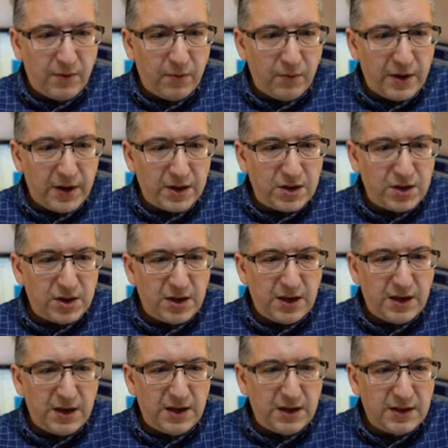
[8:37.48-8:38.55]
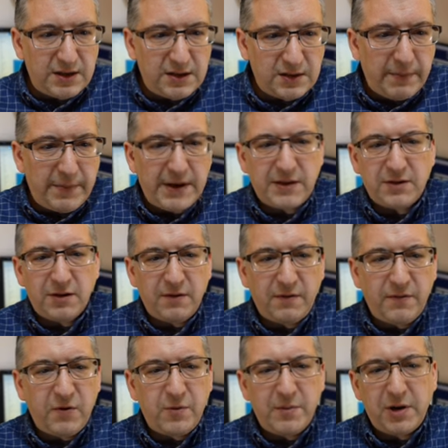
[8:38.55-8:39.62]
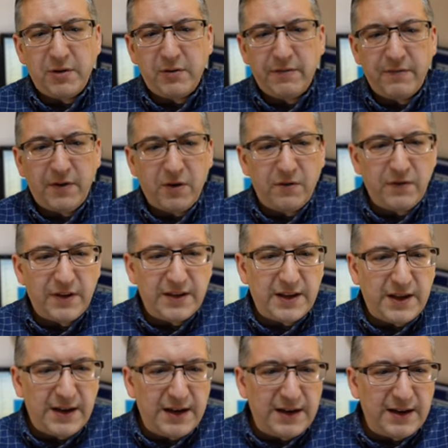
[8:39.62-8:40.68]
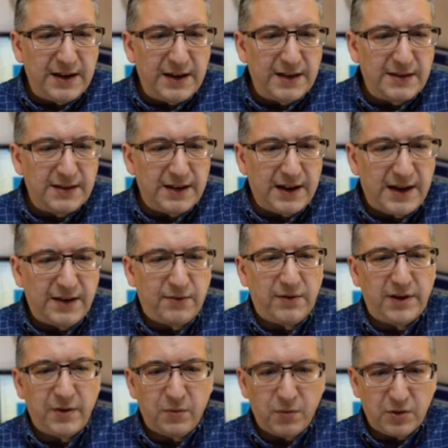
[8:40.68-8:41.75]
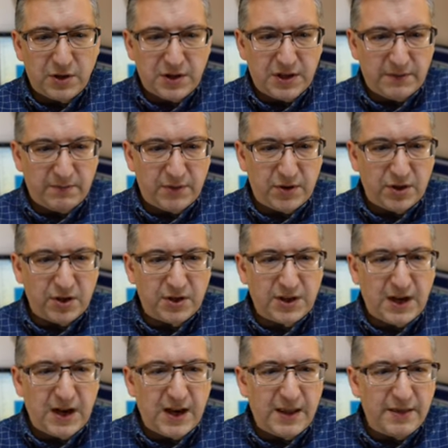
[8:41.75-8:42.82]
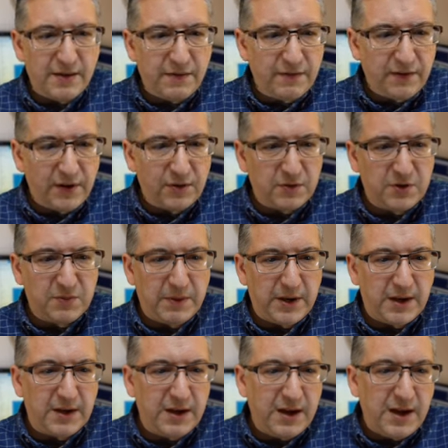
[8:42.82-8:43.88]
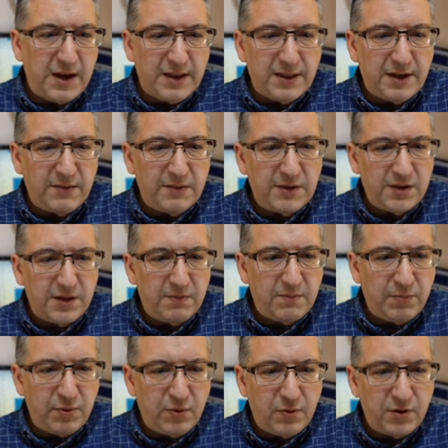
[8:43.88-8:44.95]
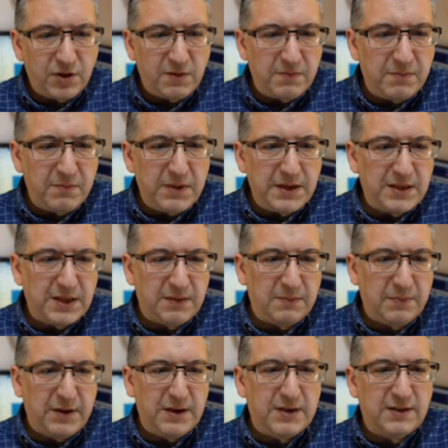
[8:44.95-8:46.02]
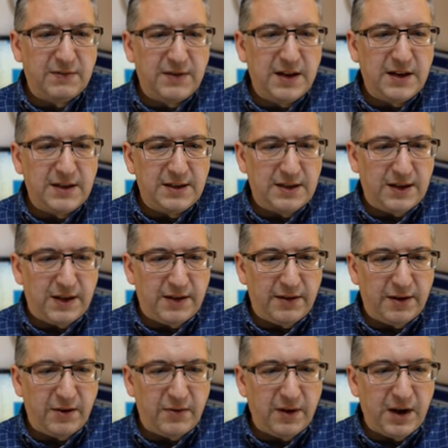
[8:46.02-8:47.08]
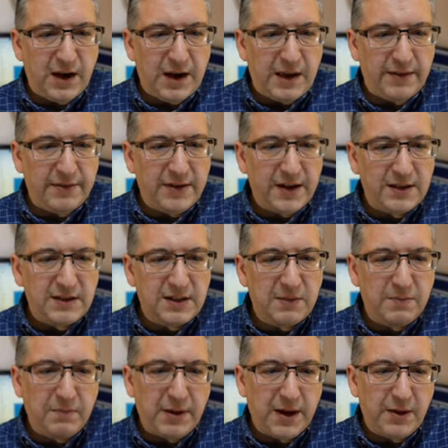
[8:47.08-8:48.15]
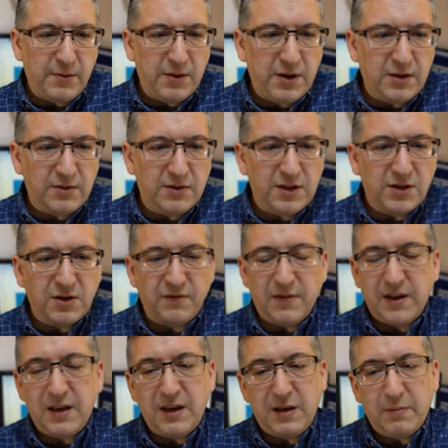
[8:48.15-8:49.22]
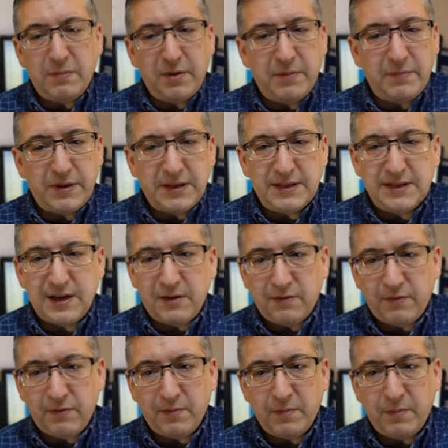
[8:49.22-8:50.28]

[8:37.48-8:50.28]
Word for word: which is based on a formula involving the inlet and outlet water temperatures and the flow speed. There is an important missing piece of data here though, and that's the power usage of the heat pump itself.